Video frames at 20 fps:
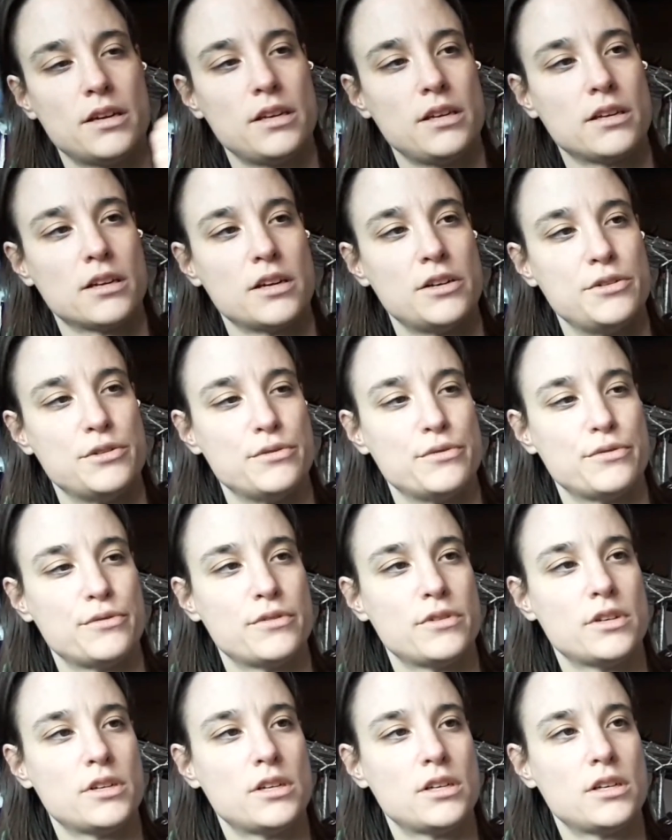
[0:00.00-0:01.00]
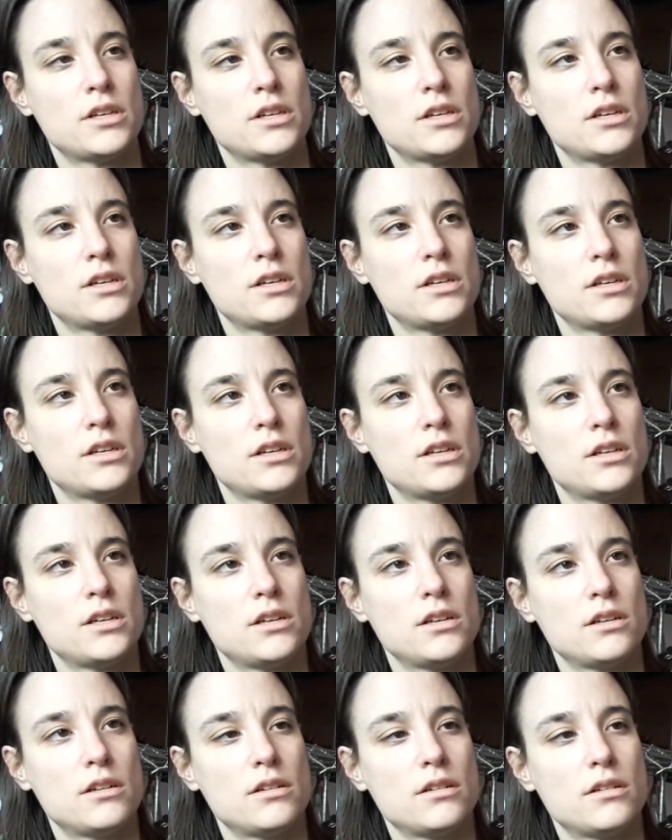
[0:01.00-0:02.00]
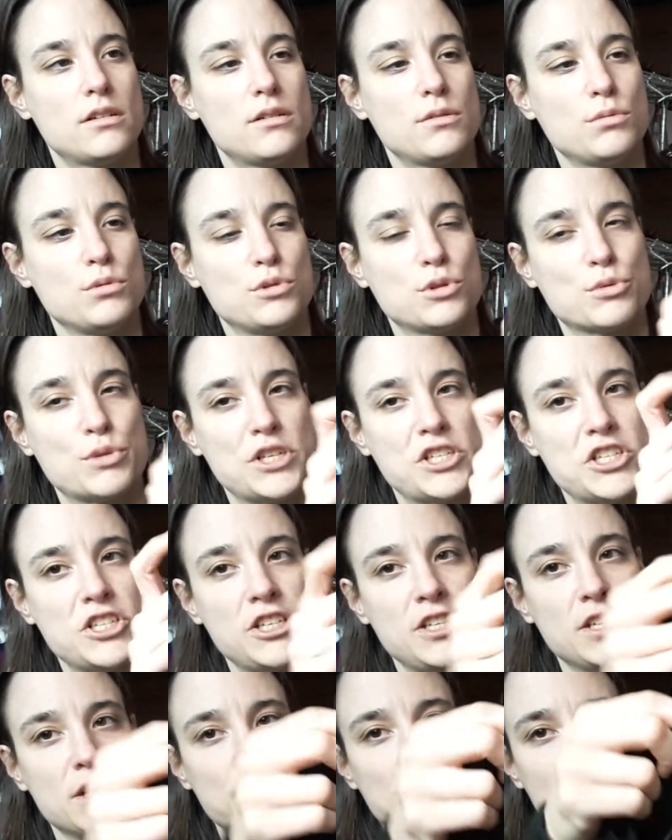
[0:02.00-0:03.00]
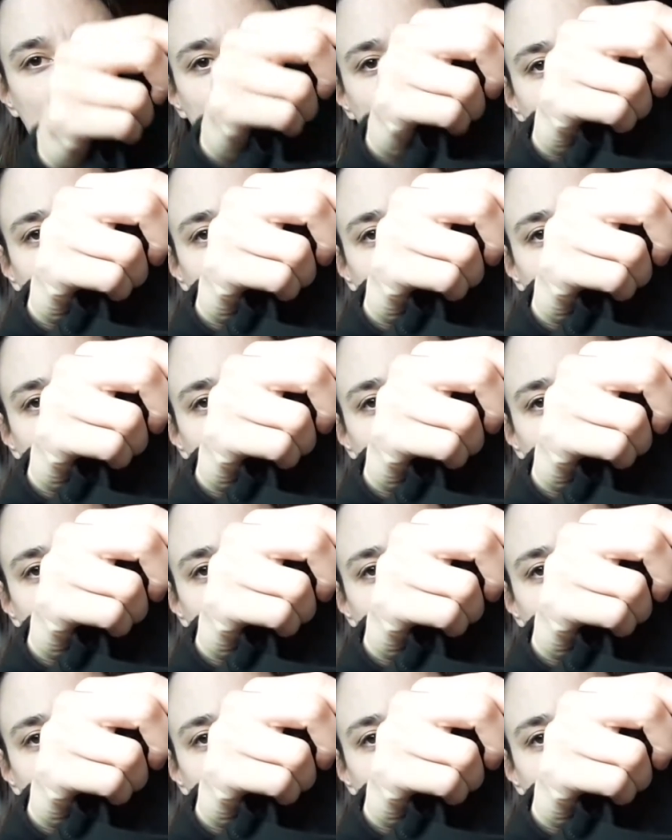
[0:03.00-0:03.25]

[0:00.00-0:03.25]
kind of was questioning about,